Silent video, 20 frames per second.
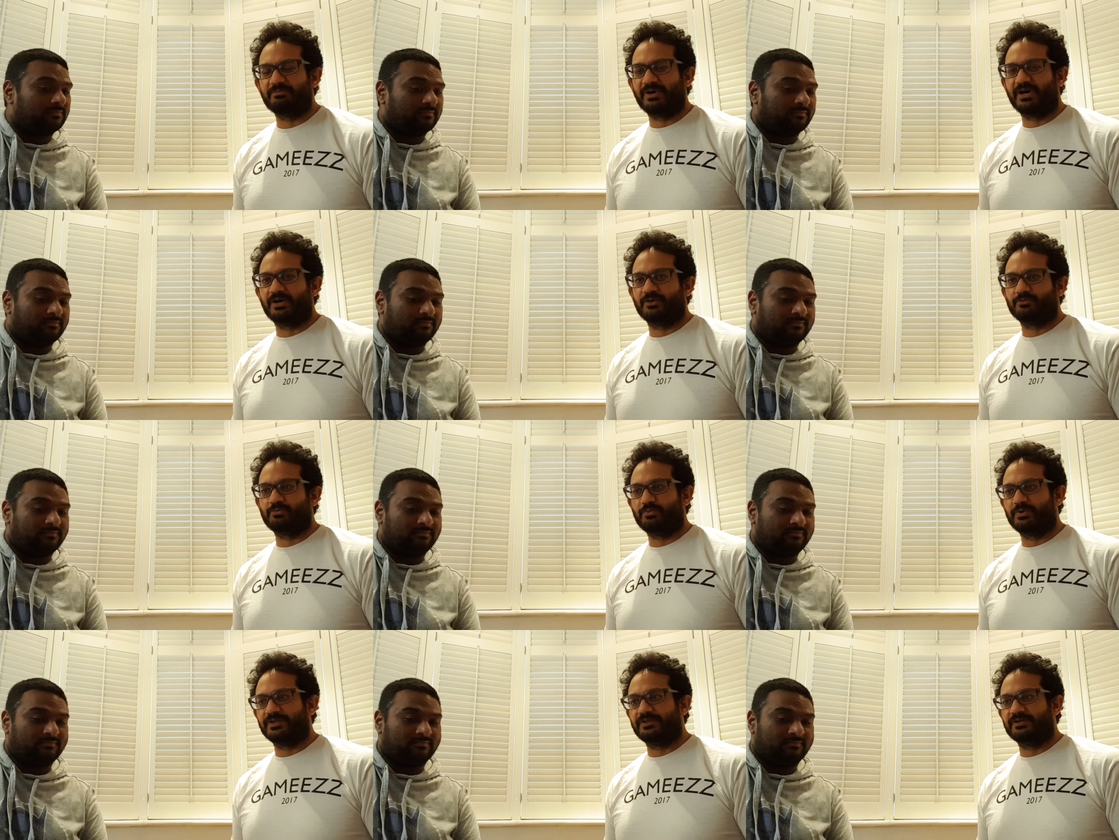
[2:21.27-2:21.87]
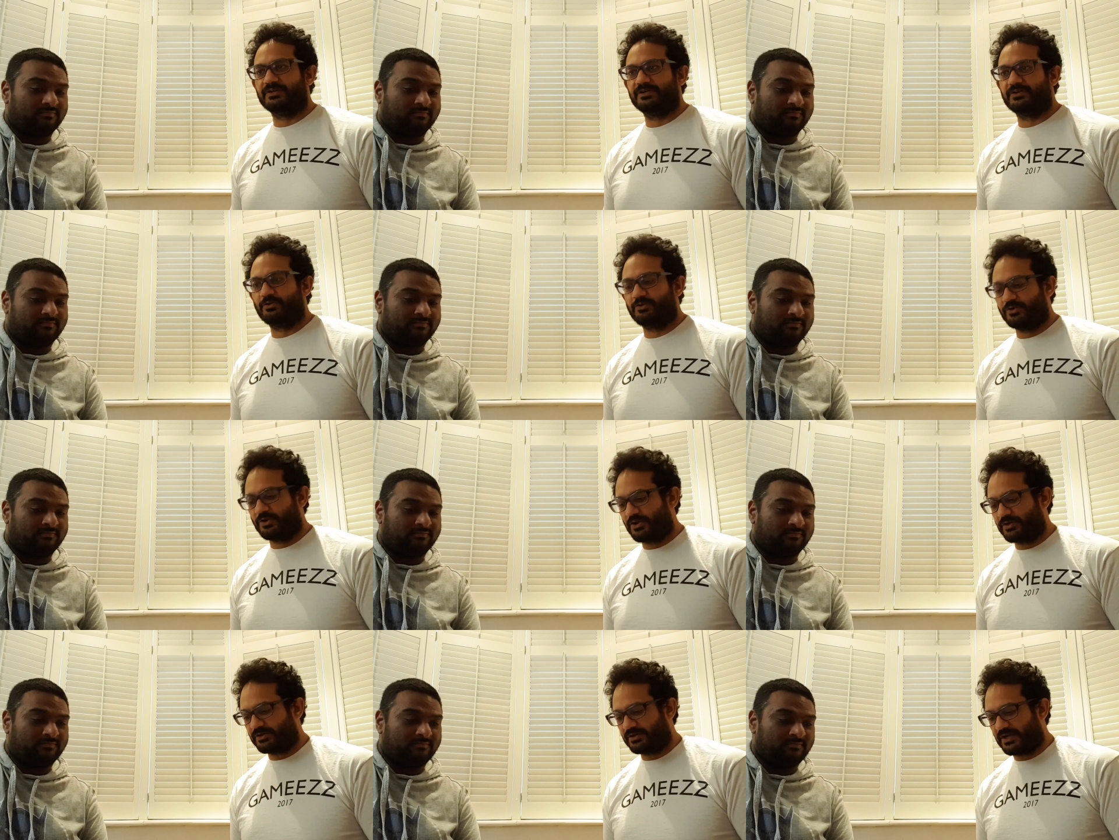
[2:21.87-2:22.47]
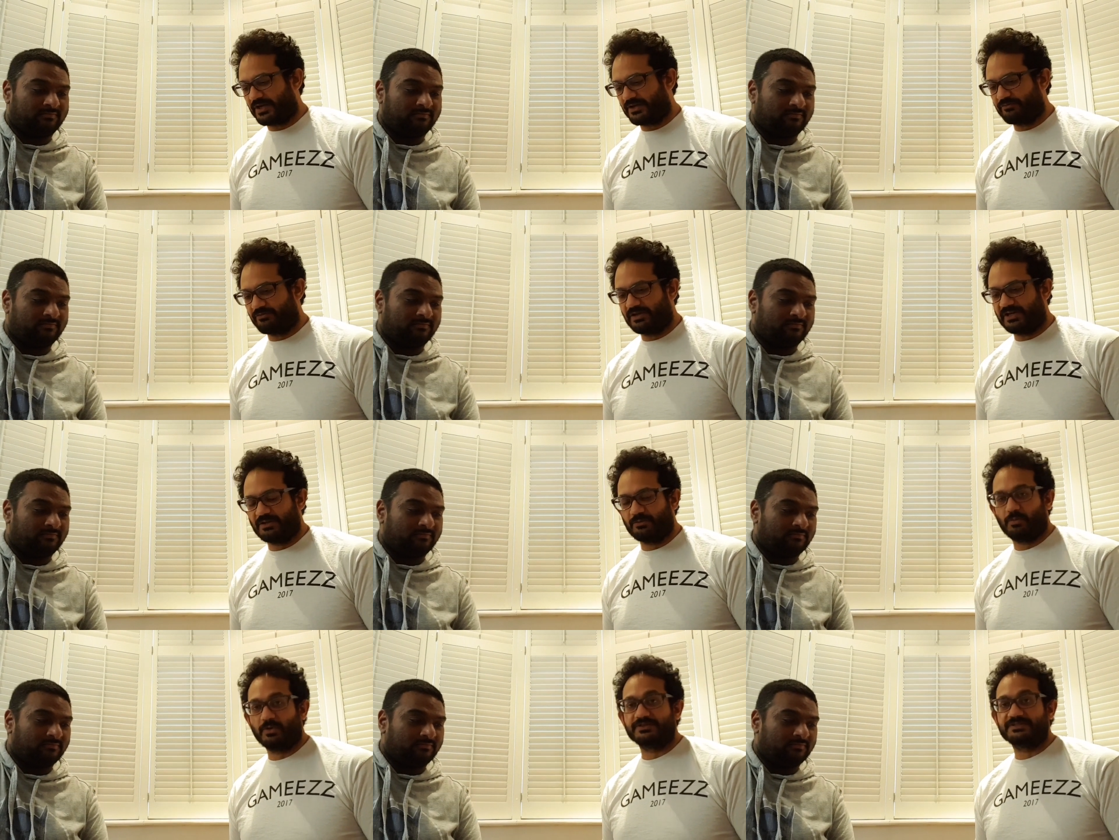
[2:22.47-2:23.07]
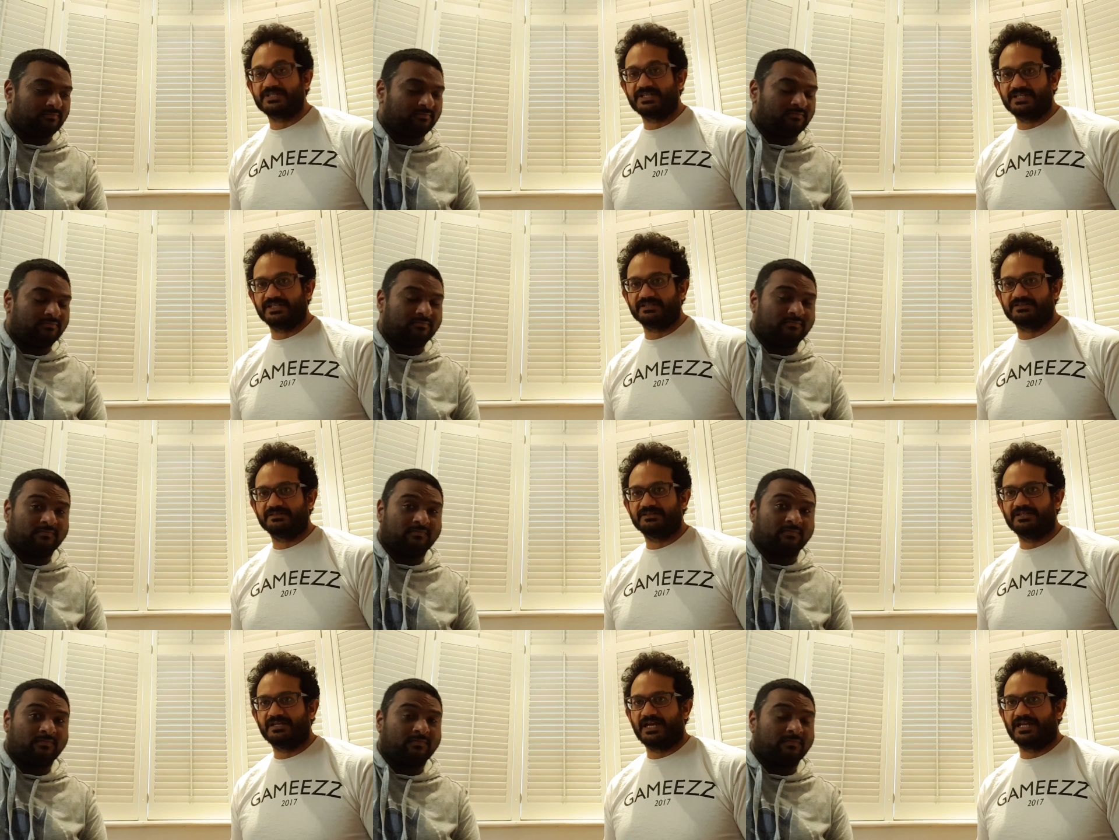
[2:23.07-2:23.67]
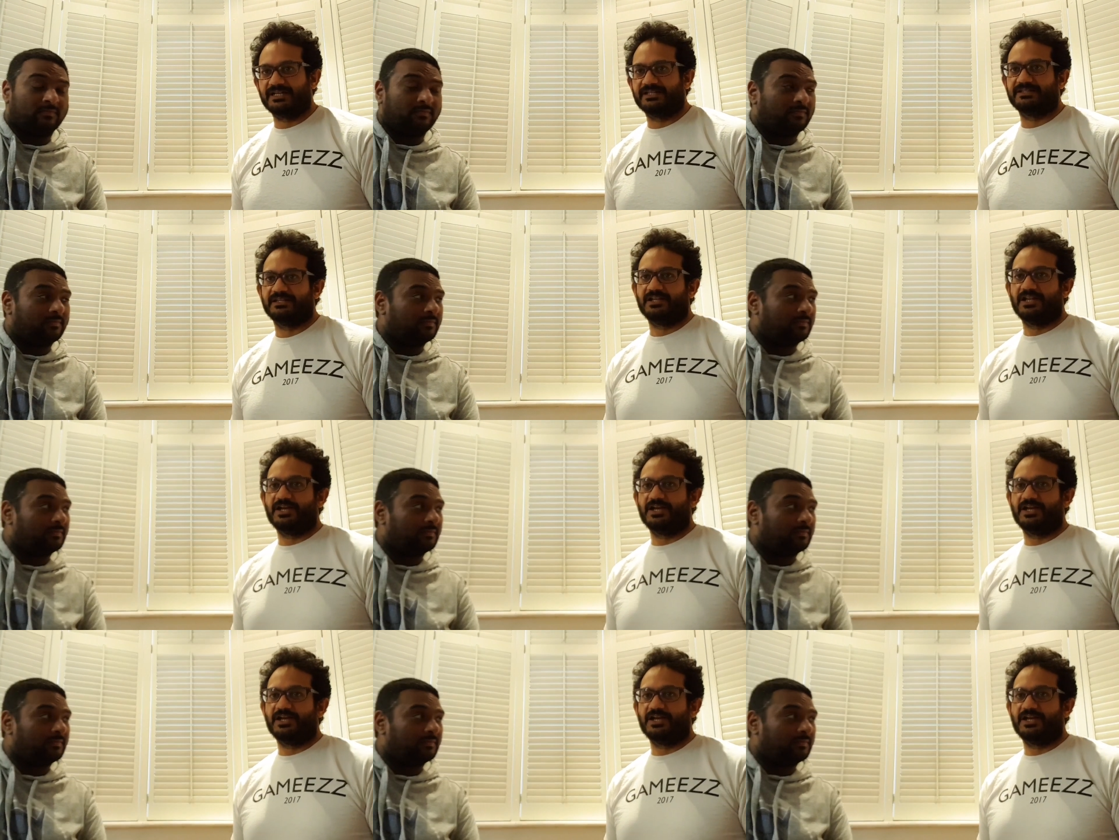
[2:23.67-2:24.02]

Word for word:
Speaker 1: about whether or not I really wanted it, and at the